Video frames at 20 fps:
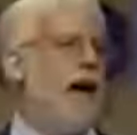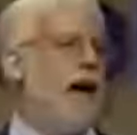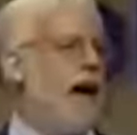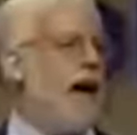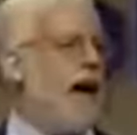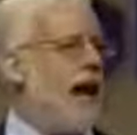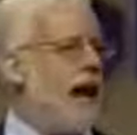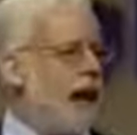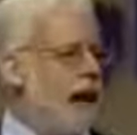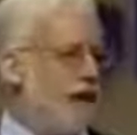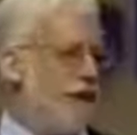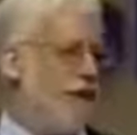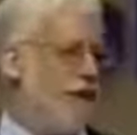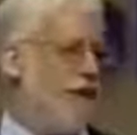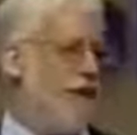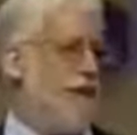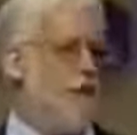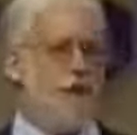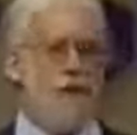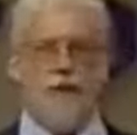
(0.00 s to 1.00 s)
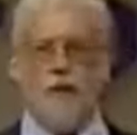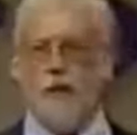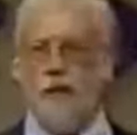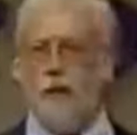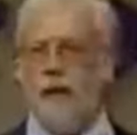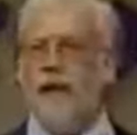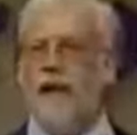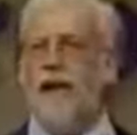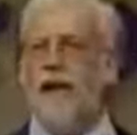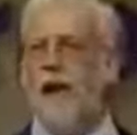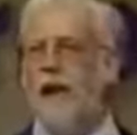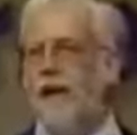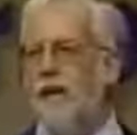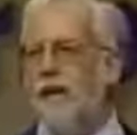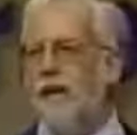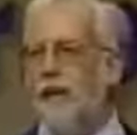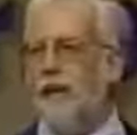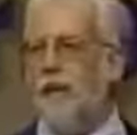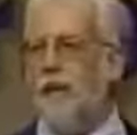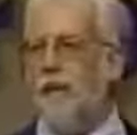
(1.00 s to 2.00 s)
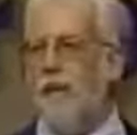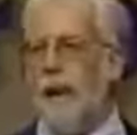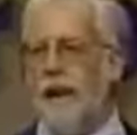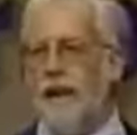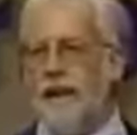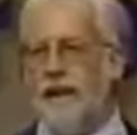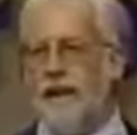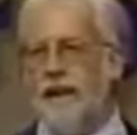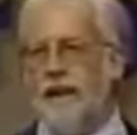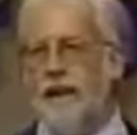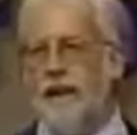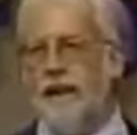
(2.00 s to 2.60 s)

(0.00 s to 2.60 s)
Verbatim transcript: an elephant would creak under their weight.